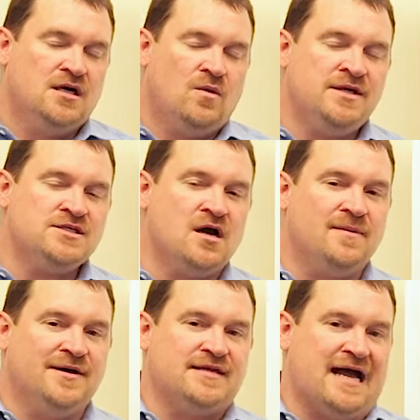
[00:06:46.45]
I want to talk
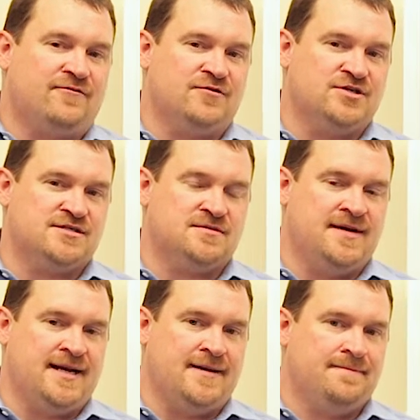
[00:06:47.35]
about that for just a
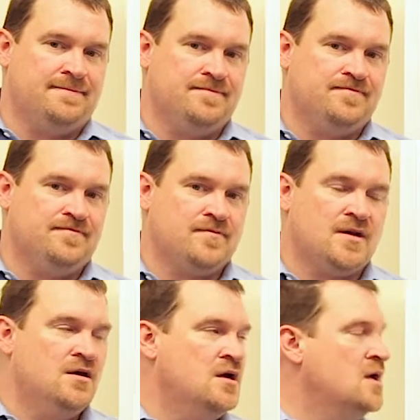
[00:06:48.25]
minute.
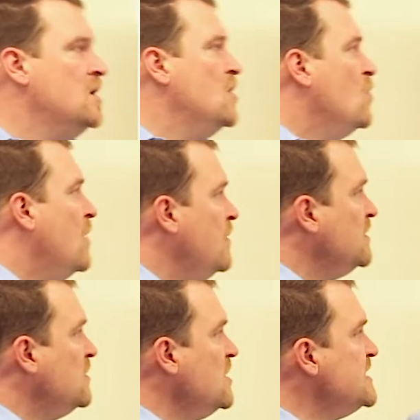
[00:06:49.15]
When we
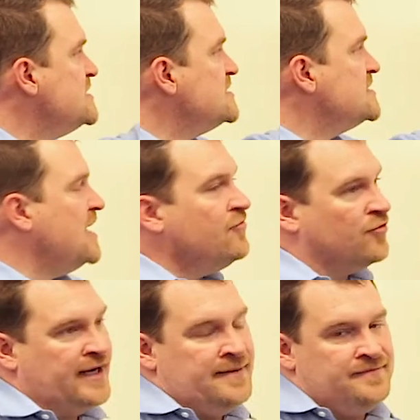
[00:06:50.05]
look at
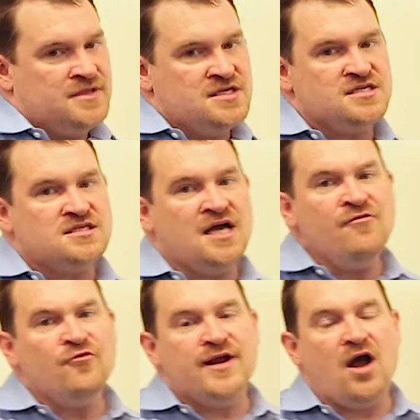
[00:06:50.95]
discovery,
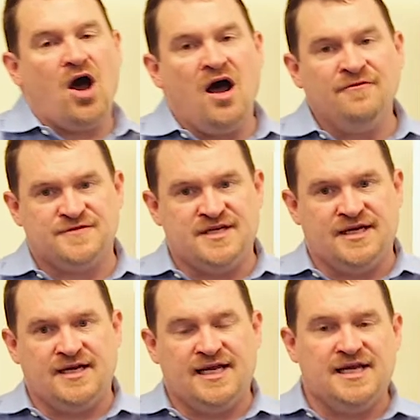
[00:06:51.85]
discovery
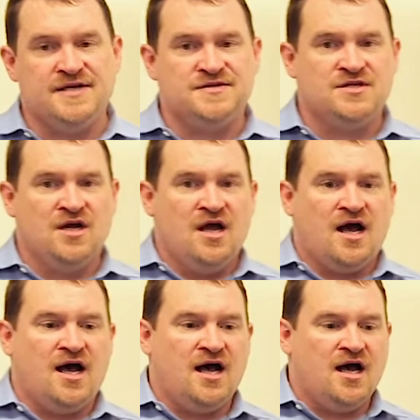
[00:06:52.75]
often is
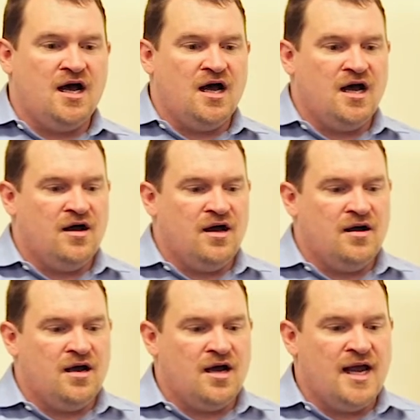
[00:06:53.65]

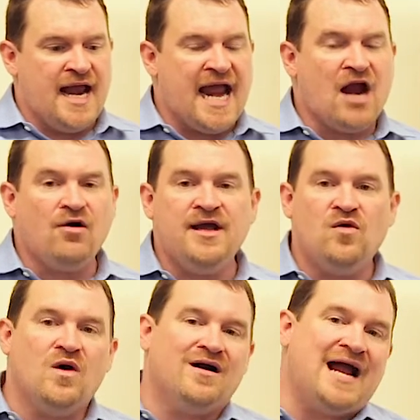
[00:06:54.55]
an area
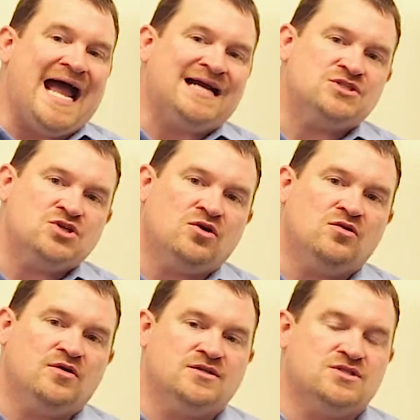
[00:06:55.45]
where
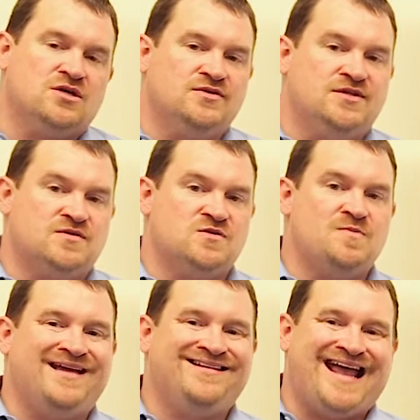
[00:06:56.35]
external consultants
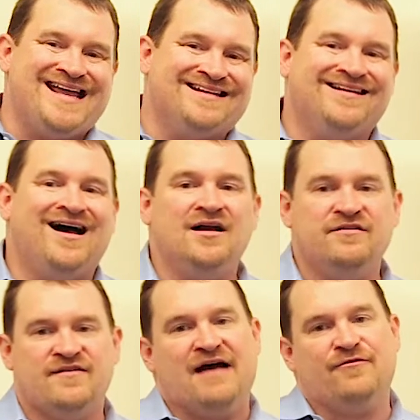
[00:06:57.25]
spend a lot
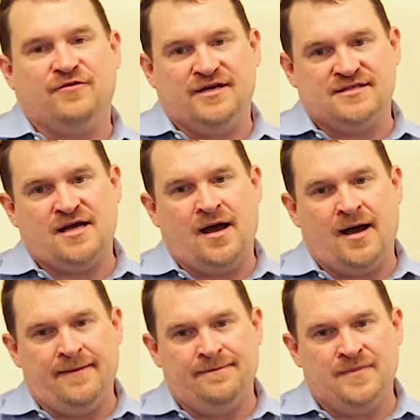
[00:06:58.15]
of effort and
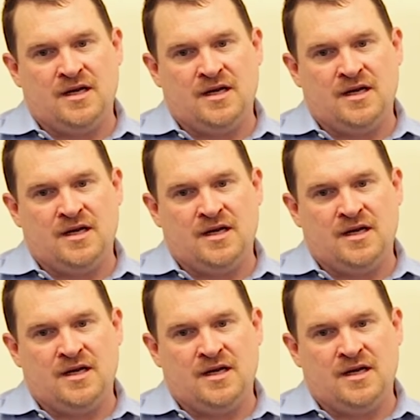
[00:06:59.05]
time.